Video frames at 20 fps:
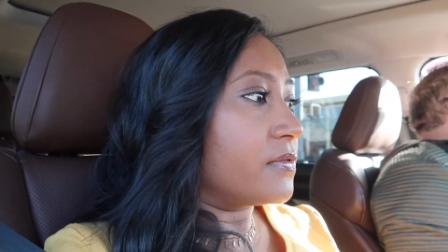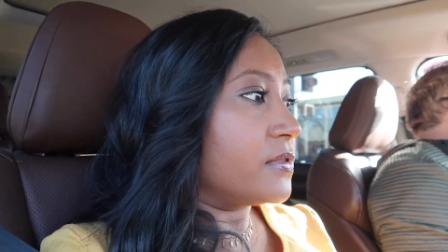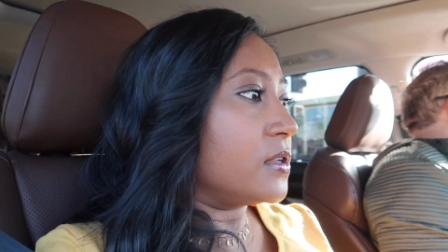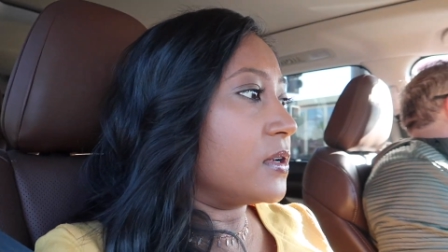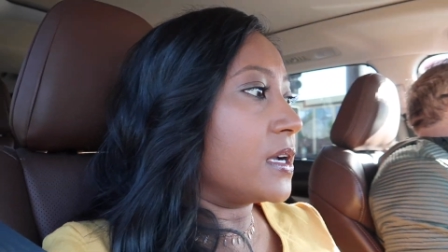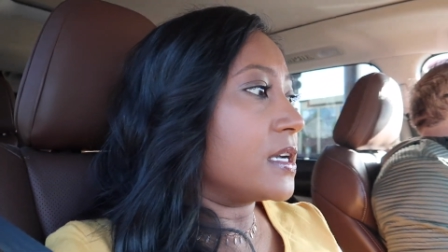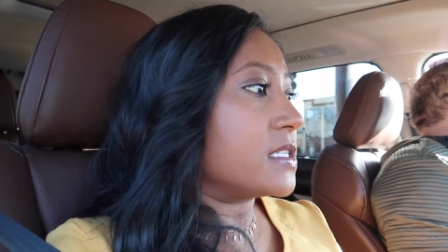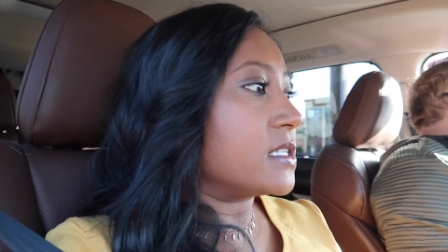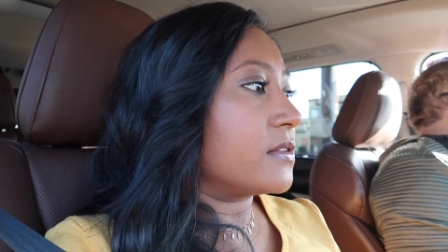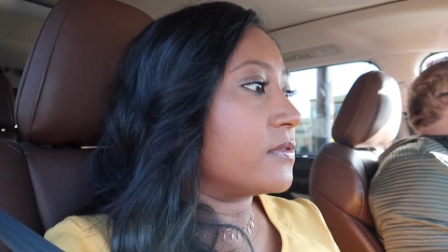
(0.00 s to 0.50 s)
You
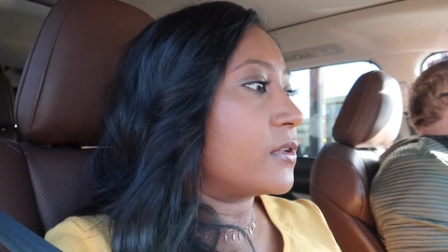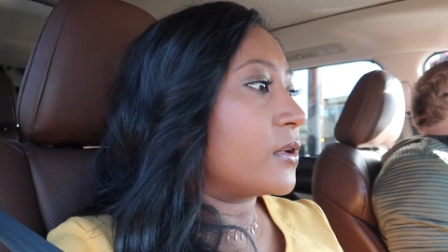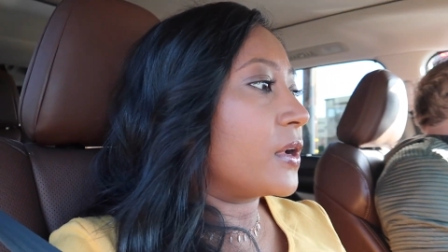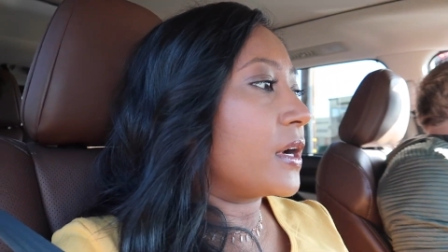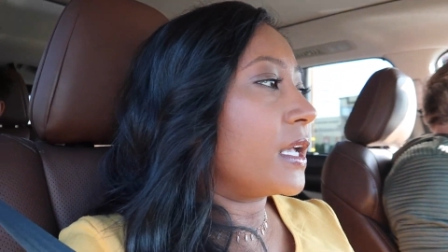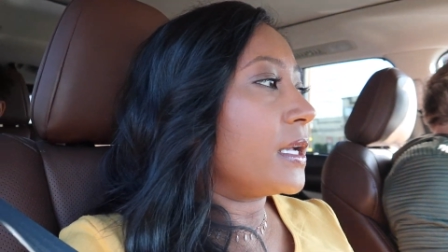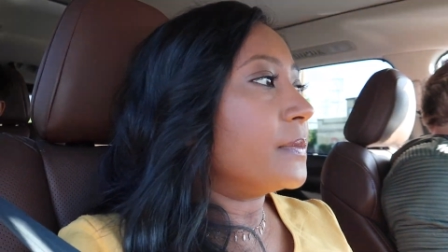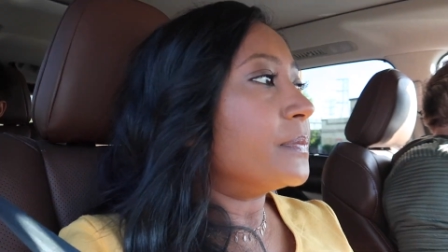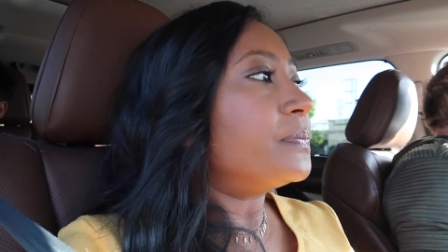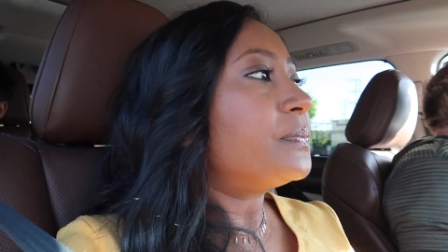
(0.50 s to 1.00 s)
guys have
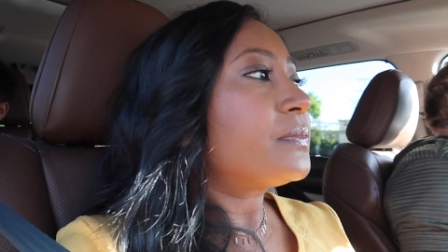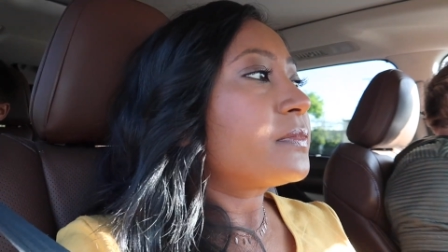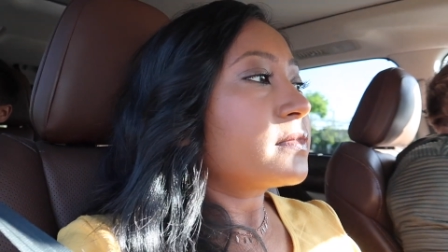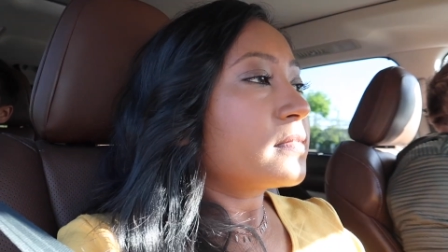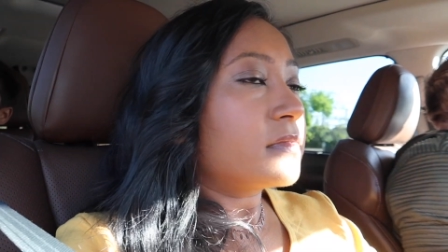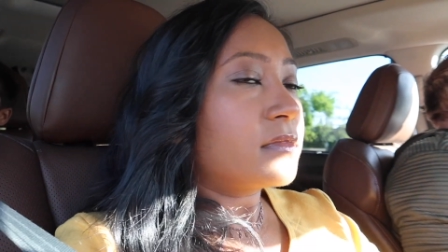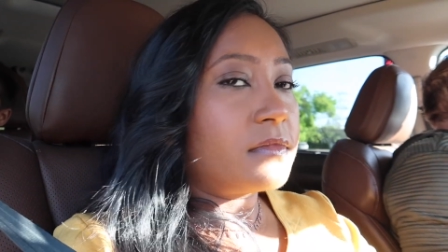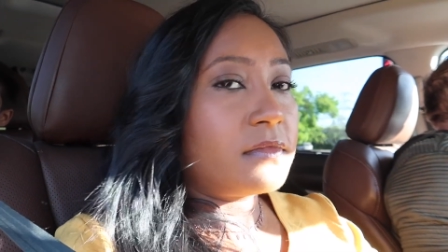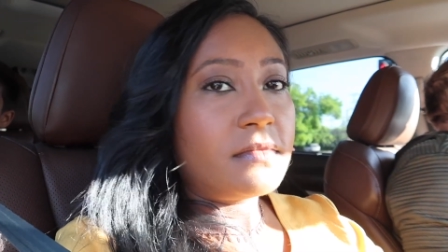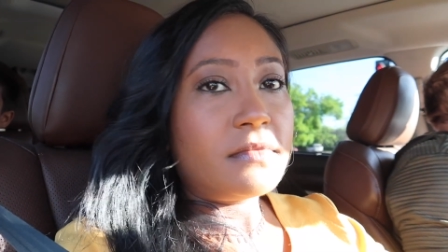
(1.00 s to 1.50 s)
already
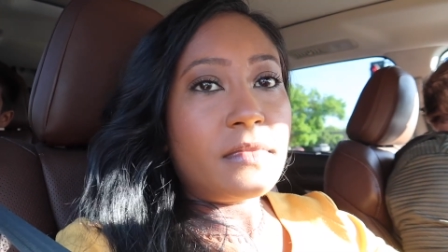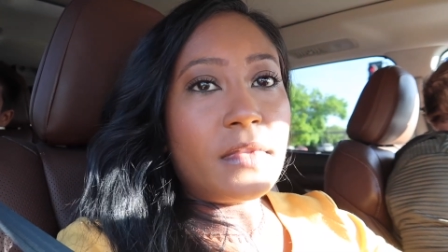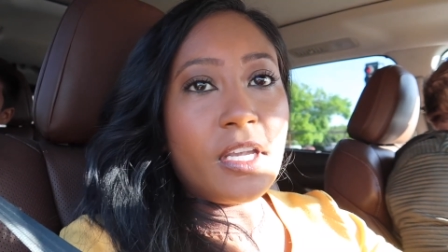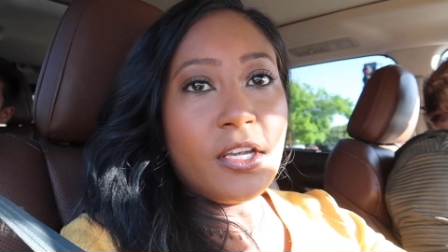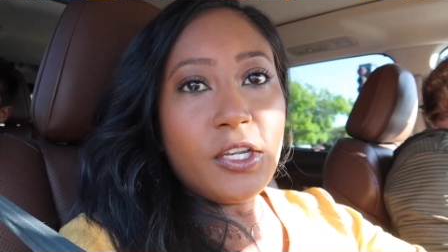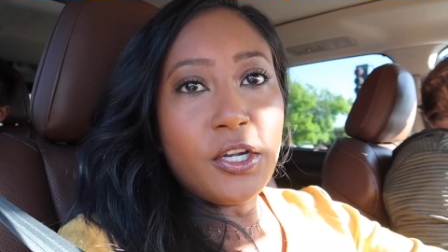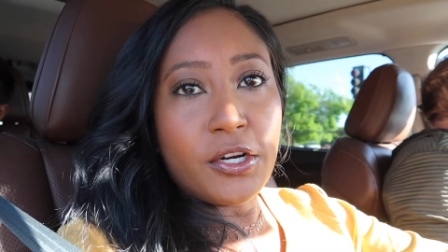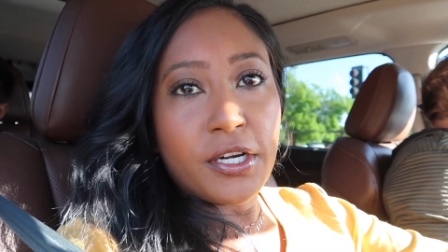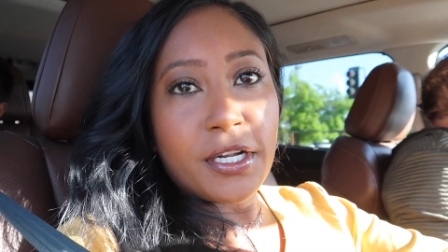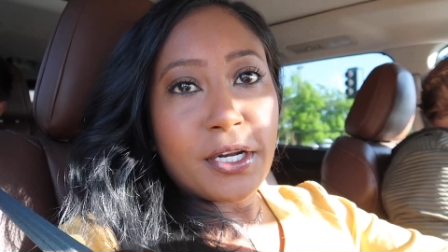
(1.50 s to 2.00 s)

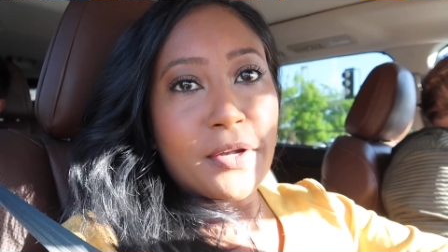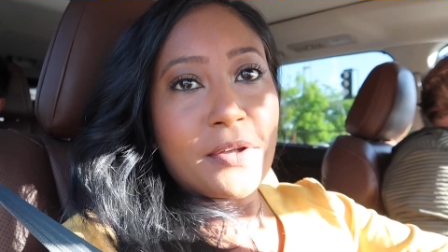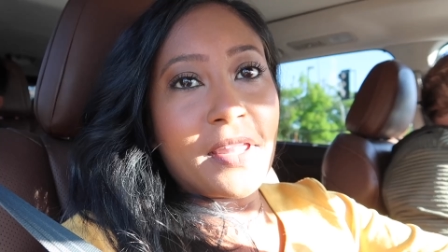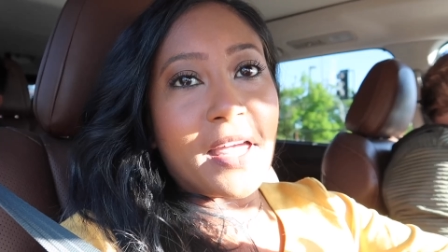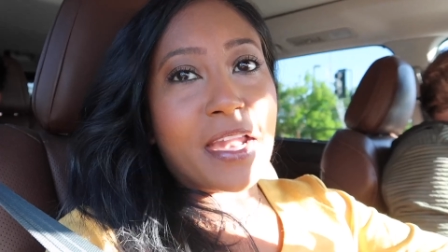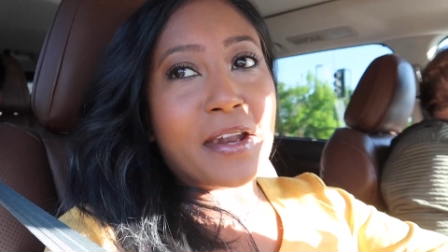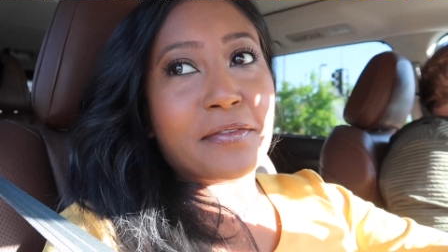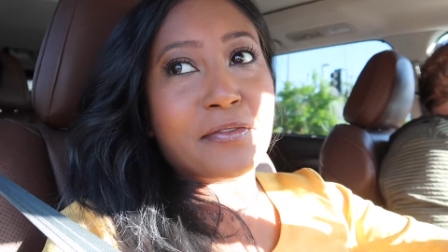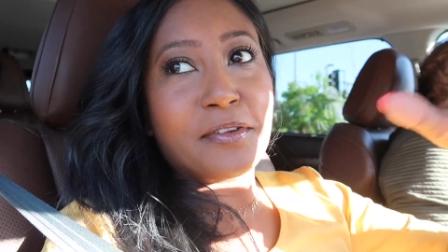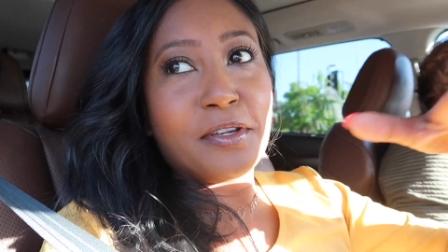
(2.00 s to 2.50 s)
you already know
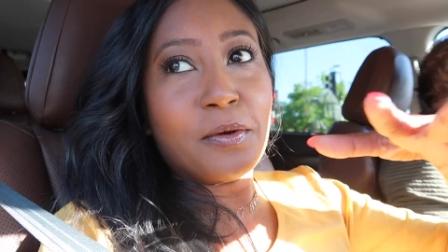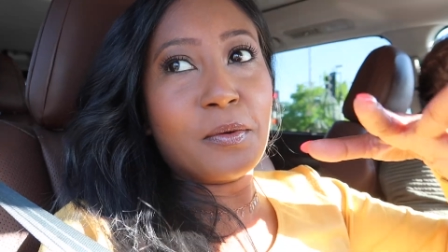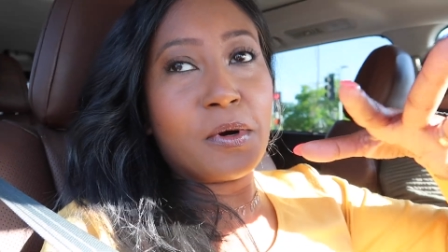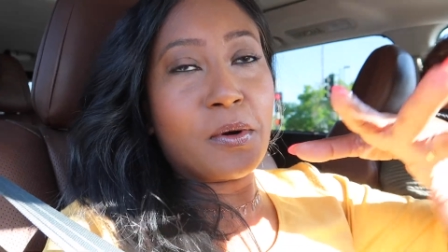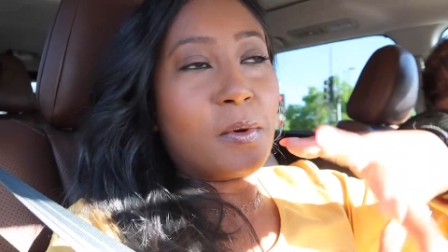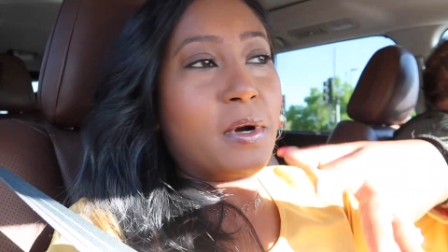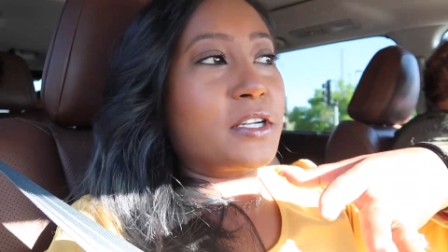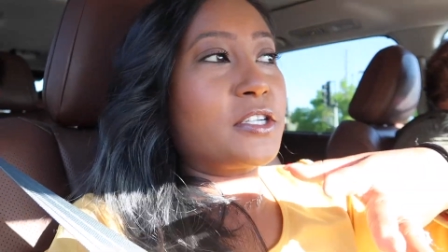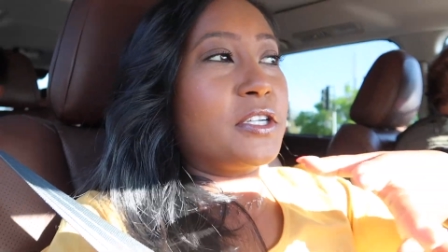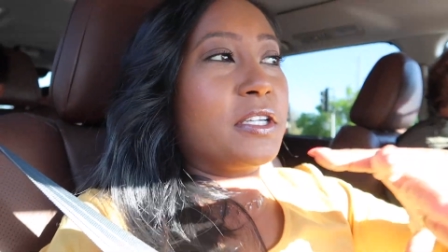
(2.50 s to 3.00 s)
that if you
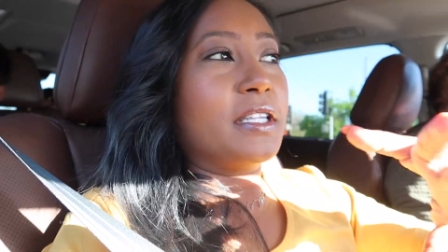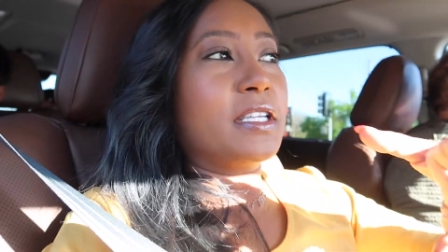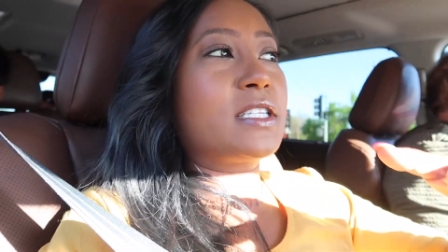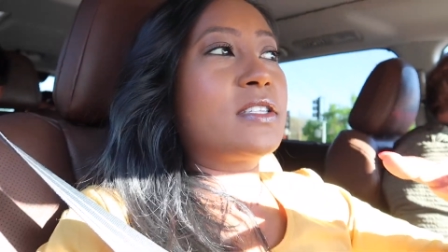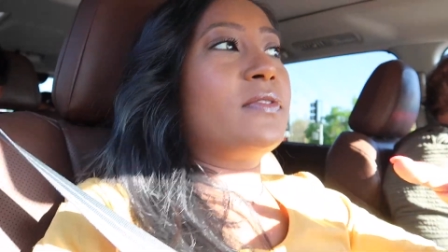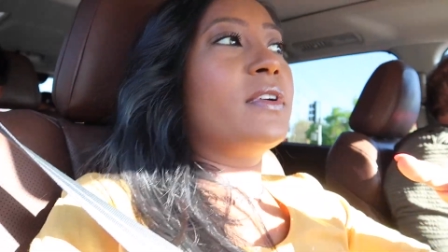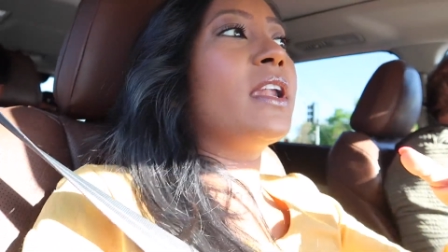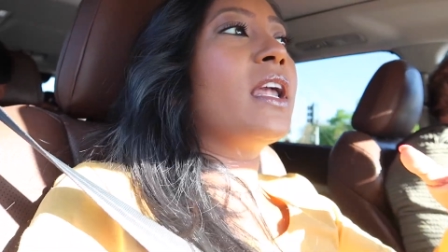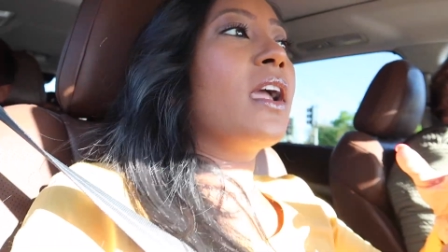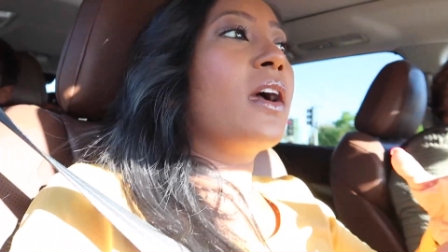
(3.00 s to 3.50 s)
are watching this
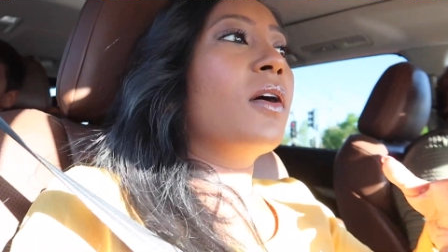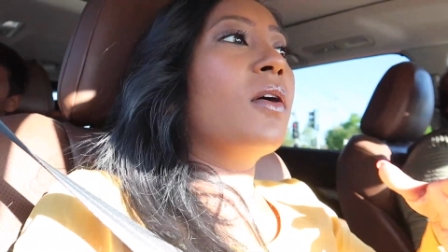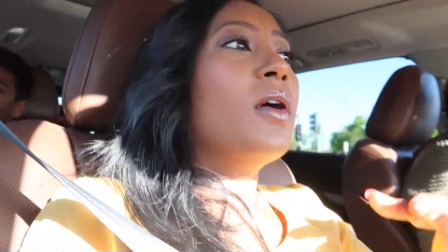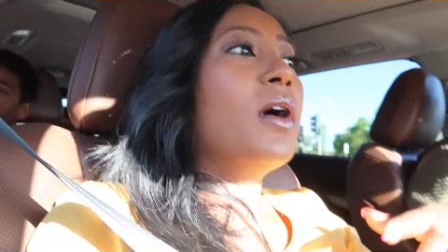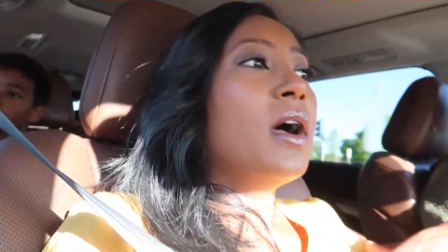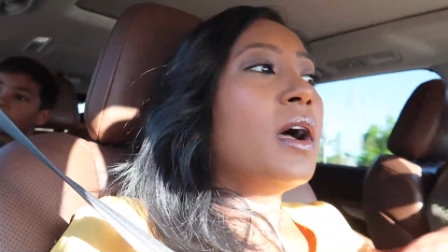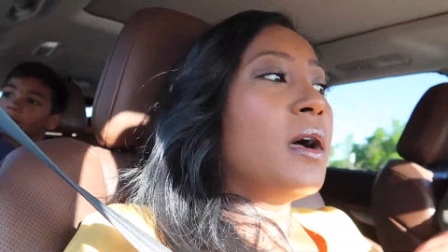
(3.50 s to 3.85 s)
video,